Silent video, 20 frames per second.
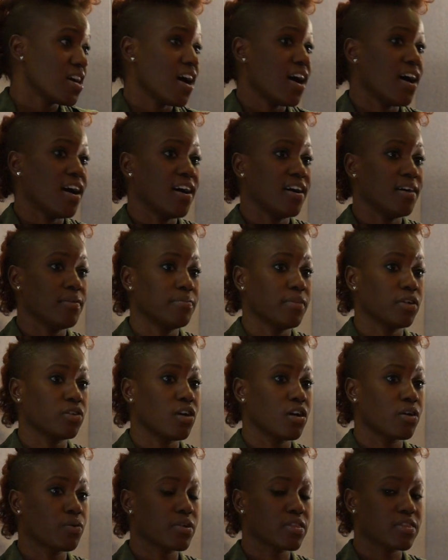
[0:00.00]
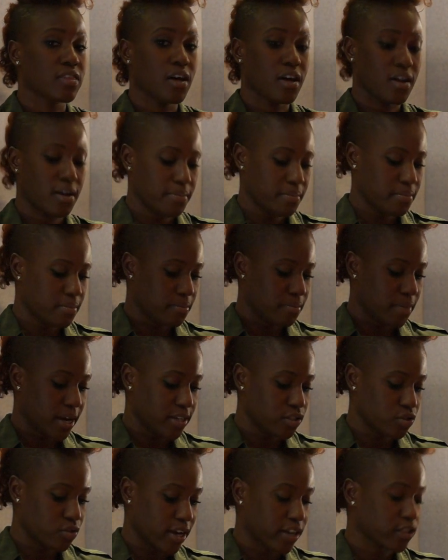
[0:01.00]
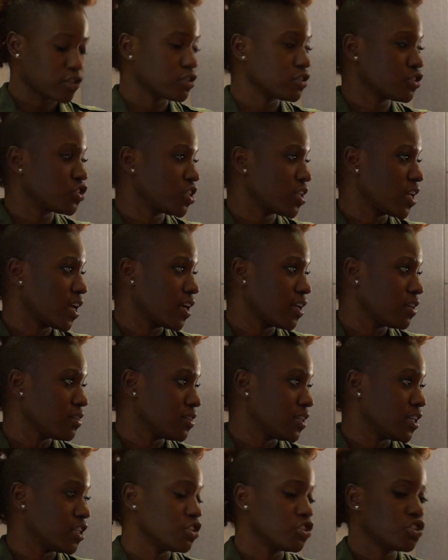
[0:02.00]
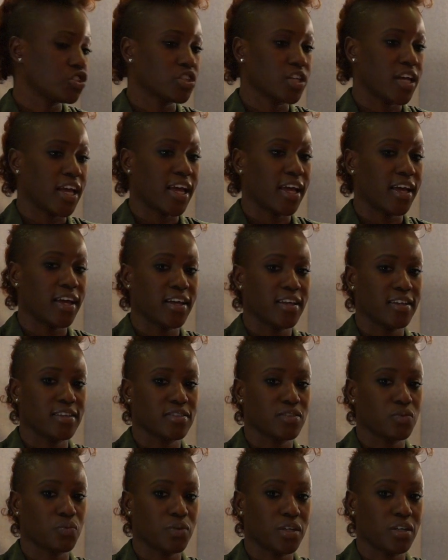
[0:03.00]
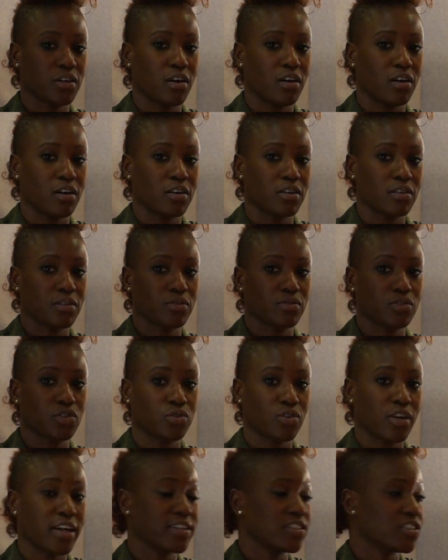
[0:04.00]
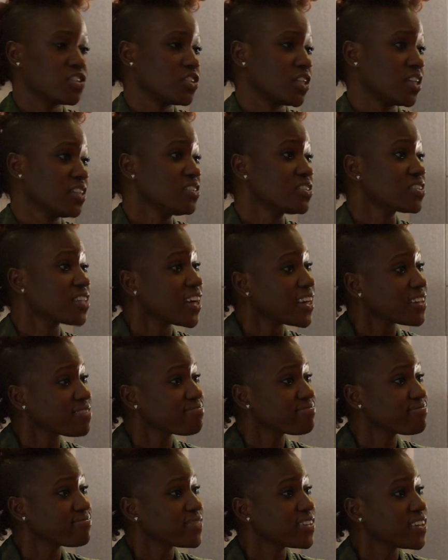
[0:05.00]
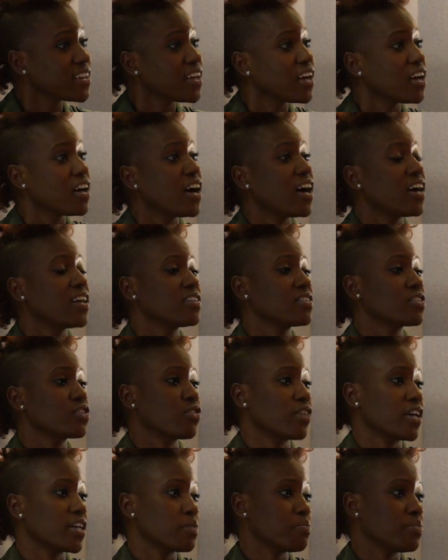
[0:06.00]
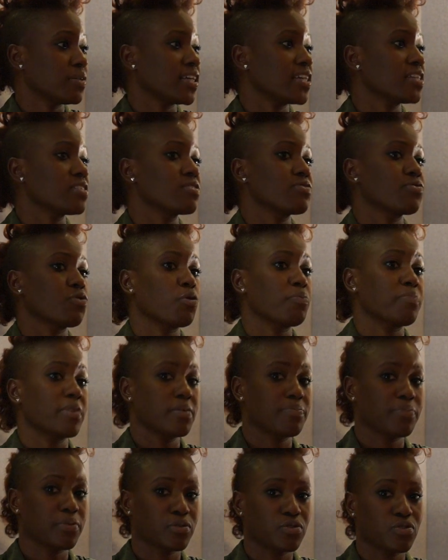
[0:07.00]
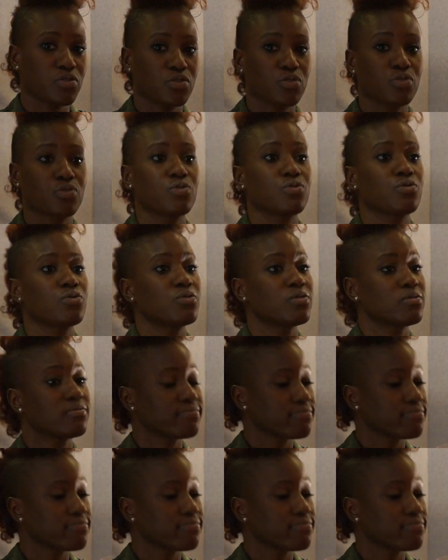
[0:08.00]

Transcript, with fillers: Um, along with um, my director, Janae Lynch, and we are trying to change that. Wow. And create a place for people to